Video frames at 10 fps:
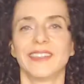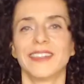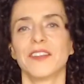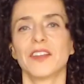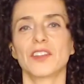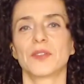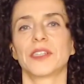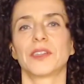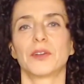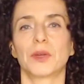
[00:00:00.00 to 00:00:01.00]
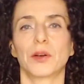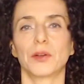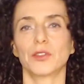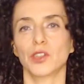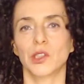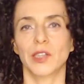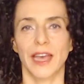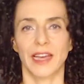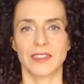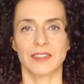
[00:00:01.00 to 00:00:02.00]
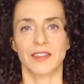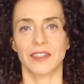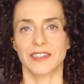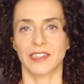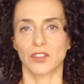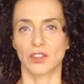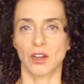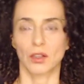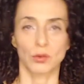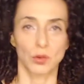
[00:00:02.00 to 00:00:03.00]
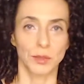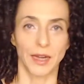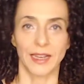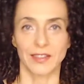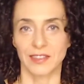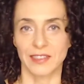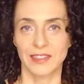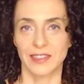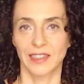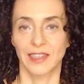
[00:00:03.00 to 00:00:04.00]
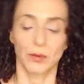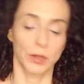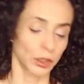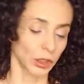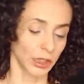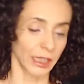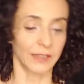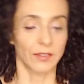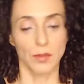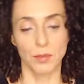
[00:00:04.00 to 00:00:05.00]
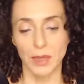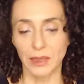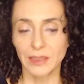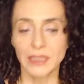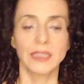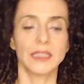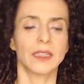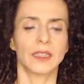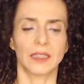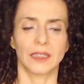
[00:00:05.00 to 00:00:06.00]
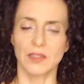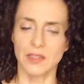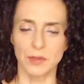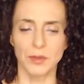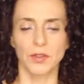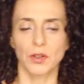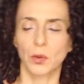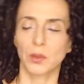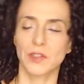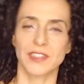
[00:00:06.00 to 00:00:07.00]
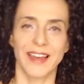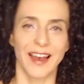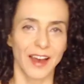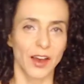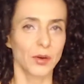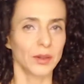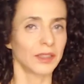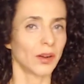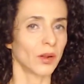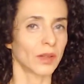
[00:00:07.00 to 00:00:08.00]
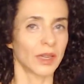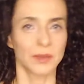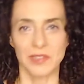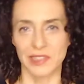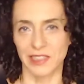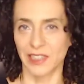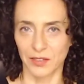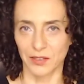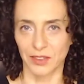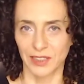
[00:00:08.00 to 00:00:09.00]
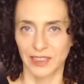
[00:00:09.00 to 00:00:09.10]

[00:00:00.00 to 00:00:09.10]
In this video, we're going to look at the Adele song Rumor Has It. We're going to look at the melody and some of the chords and how it all comes together.